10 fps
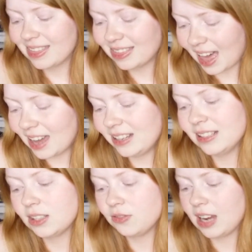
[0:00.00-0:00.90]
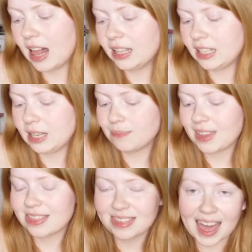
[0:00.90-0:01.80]
That is the reality.
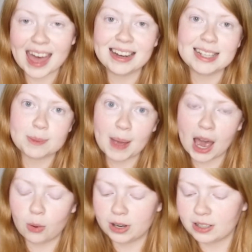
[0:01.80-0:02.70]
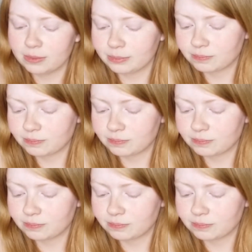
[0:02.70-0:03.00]
That is power.